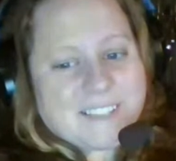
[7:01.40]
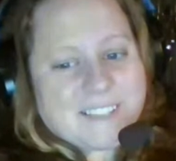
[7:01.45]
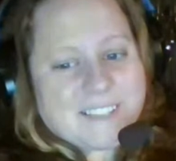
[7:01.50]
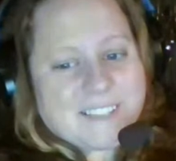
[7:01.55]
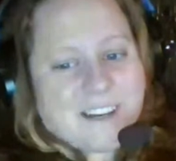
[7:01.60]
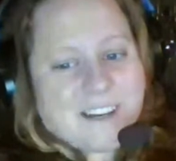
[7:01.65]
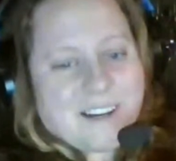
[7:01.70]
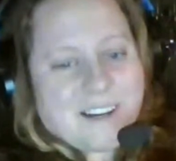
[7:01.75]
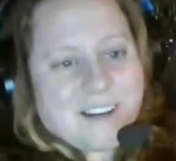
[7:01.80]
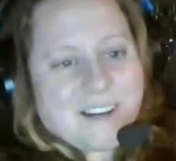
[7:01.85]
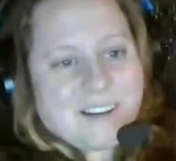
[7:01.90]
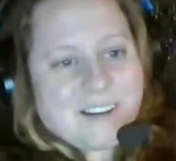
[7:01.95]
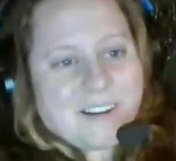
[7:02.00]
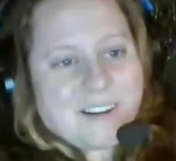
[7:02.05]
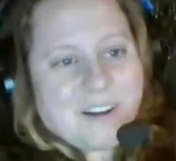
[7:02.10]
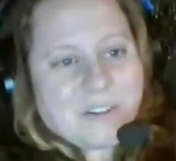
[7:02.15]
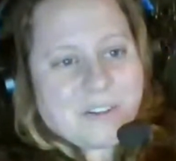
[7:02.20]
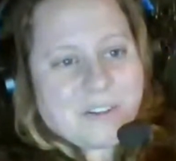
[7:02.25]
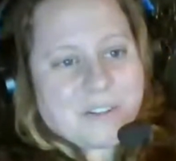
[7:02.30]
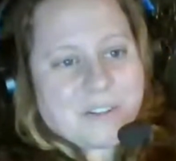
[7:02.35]

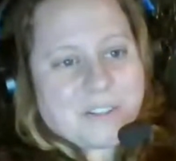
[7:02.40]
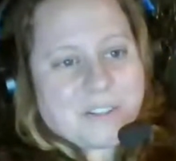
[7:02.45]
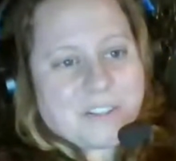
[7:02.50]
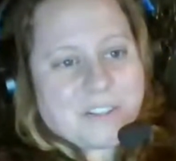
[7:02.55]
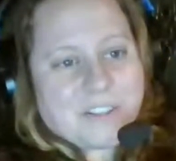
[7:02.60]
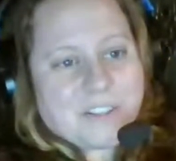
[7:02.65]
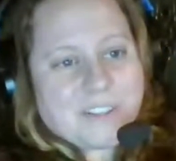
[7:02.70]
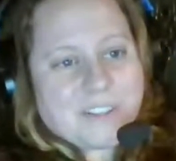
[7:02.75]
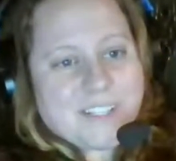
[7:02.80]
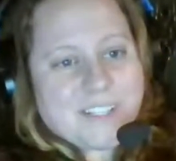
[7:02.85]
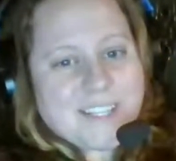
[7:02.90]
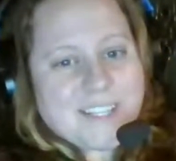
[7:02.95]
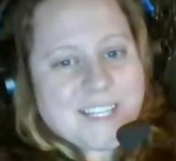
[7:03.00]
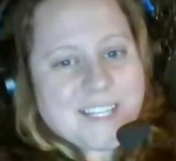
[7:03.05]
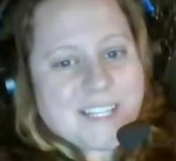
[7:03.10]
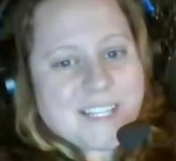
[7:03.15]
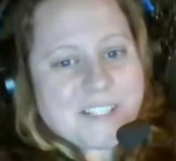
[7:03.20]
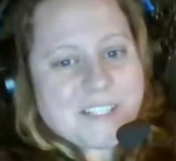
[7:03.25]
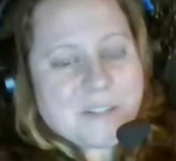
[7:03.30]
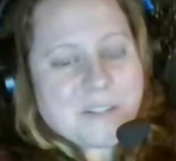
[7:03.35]
other
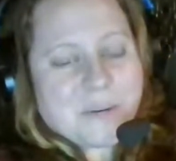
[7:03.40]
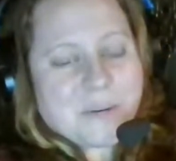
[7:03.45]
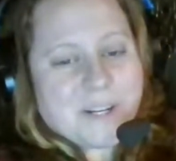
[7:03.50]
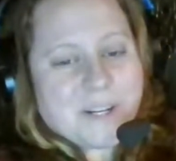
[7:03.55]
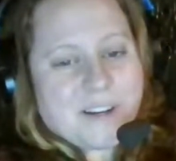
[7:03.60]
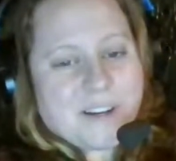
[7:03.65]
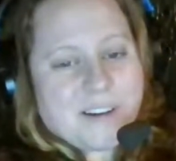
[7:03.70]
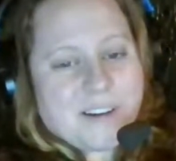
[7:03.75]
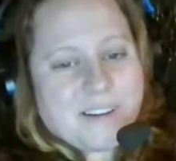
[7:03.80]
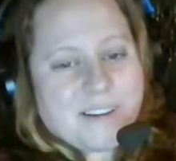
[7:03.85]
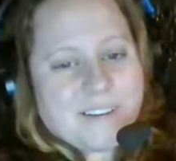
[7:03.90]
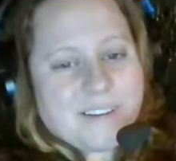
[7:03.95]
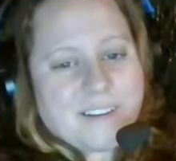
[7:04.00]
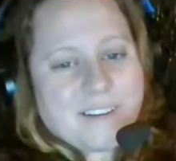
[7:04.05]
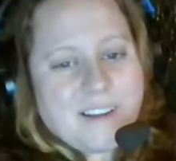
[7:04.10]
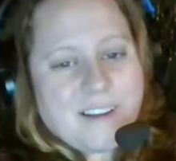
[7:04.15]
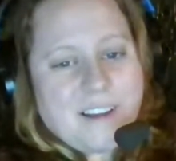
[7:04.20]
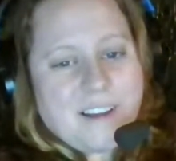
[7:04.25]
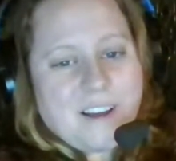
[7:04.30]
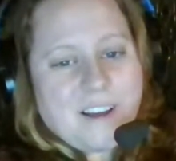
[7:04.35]
things going on,
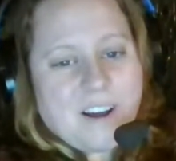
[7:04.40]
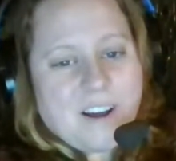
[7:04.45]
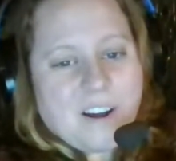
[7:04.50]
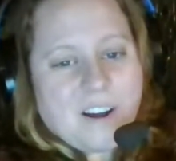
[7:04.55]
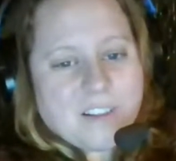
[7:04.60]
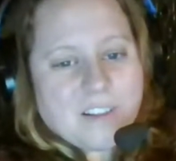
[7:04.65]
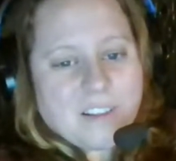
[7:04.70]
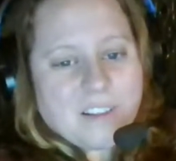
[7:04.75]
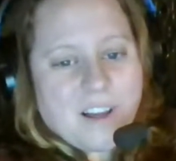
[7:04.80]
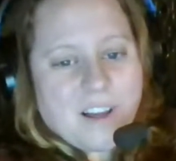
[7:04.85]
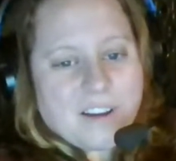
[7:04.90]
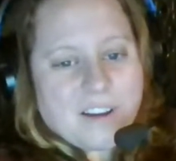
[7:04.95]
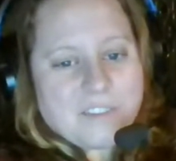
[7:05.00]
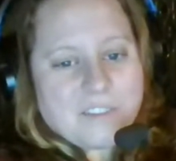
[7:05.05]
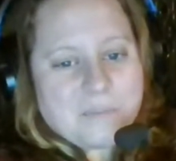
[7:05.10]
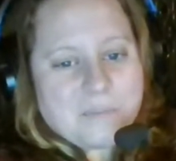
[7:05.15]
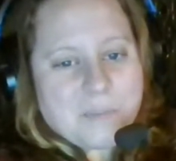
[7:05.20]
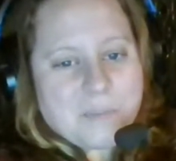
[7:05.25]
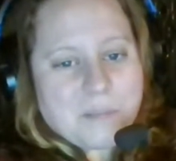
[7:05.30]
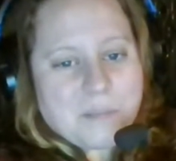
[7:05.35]
a lot
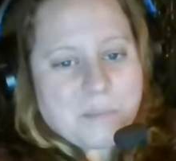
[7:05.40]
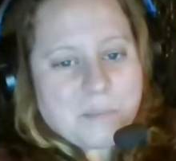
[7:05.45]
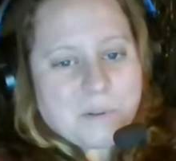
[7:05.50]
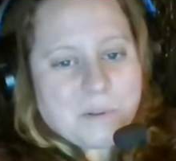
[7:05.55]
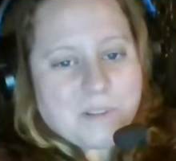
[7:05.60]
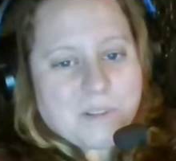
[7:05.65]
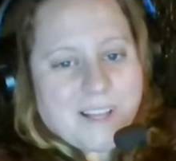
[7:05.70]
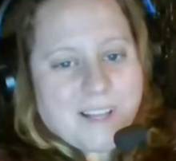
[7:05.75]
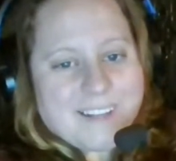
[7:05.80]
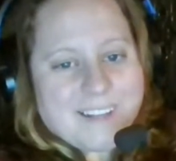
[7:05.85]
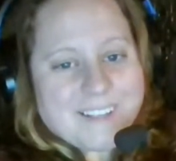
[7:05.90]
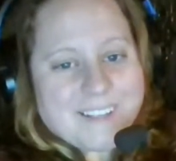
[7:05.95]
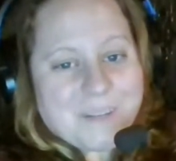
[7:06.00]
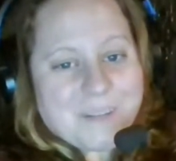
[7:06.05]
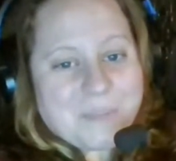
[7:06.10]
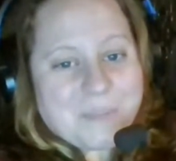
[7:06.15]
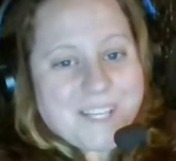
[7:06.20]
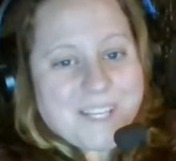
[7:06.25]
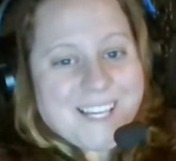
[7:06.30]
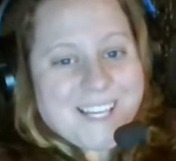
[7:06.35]
of people ended
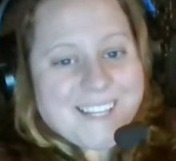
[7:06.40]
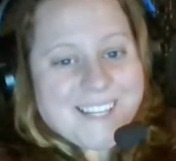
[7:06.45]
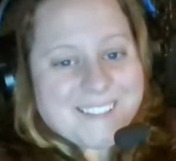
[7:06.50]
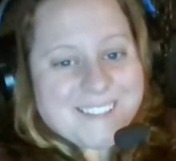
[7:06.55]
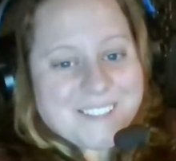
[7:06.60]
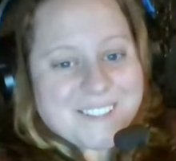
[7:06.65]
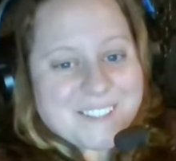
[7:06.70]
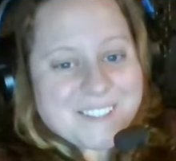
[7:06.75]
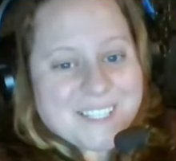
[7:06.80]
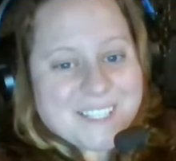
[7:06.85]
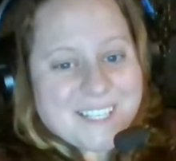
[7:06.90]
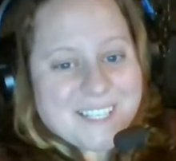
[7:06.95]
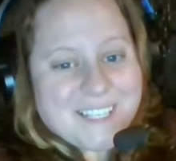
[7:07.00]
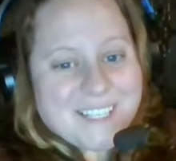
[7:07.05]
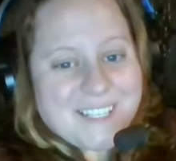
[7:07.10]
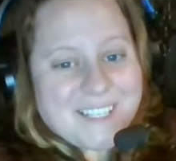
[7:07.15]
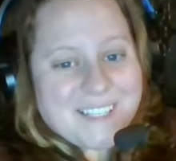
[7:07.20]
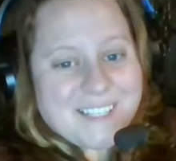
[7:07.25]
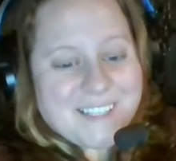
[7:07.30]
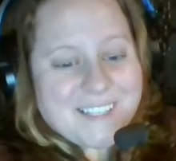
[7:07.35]
up canceling.